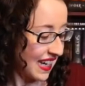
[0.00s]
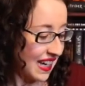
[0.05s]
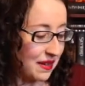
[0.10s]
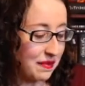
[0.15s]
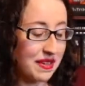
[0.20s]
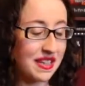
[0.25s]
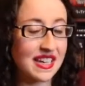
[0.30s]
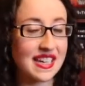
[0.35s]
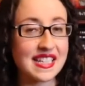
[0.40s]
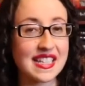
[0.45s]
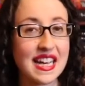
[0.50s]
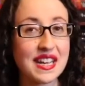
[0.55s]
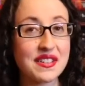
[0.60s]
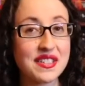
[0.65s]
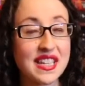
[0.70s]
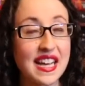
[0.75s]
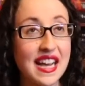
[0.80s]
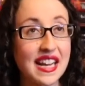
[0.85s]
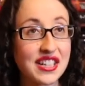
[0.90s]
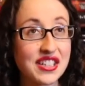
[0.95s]
because I was
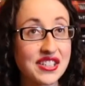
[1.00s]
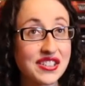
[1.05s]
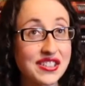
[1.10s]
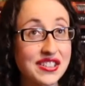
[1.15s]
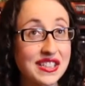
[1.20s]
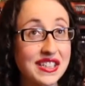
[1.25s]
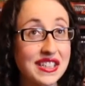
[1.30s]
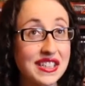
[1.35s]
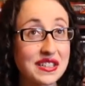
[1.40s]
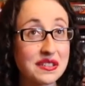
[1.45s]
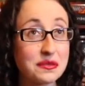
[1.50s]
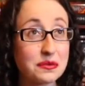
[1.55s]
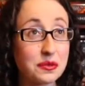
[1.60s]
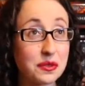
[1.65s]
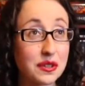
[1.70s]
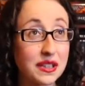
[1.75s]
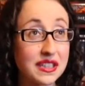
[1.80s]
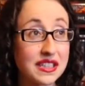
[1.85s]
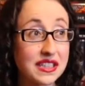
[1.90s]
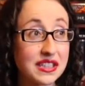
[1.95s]
actually
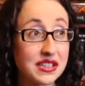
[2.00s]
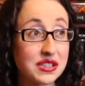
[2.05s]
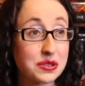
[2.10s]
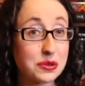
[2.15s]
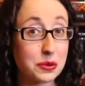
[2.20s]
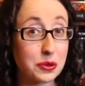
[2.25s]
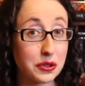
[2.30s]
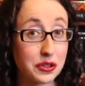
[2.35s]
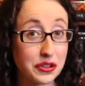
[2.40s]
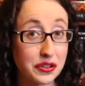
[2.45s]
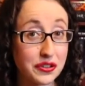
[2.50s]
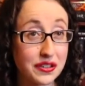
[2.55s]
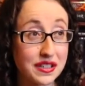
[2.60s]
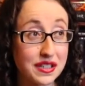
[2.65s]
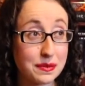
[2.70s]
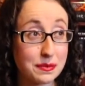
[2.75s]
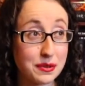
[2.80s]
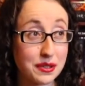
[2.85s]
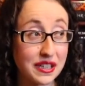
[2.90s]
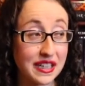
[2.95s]
wanting to order this
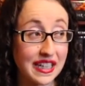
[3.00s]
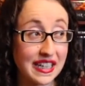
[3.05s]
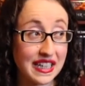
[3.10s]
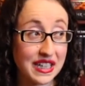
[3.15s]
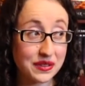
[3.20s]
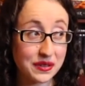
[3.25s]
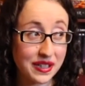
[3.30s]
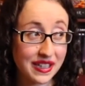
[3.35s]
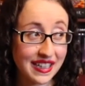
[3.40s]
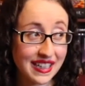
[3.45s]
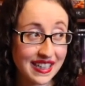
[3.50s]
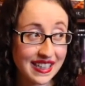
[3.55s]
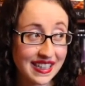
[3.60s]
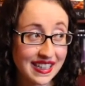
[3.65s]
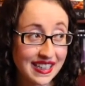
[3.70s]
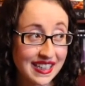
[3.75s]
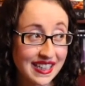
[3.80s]
book anyway,